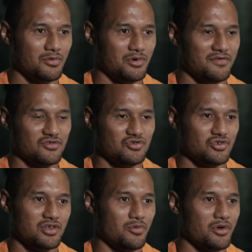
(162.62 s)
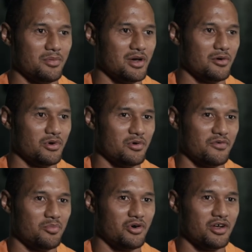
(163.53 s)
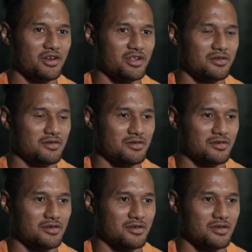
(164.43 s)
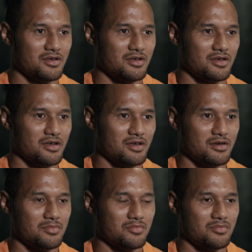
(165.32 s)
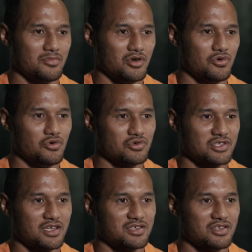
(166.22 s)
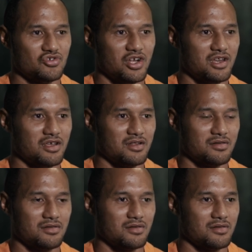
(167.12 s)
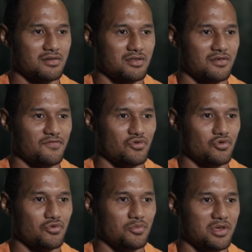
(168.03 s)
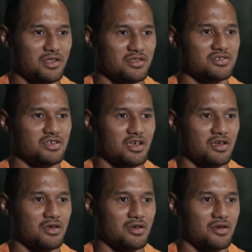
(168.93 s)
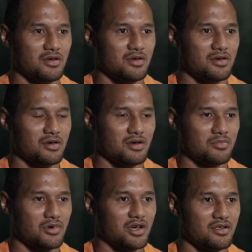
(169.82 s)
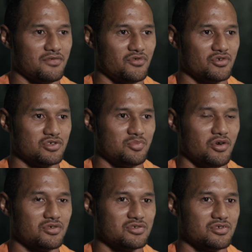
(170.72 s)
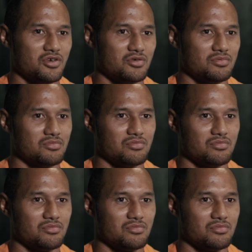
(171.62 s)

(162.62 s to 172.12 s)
Whatever jersey I wear, man, I wear with pride, and it all starts at training. And I think for me this year, I'm gunning for a spot, so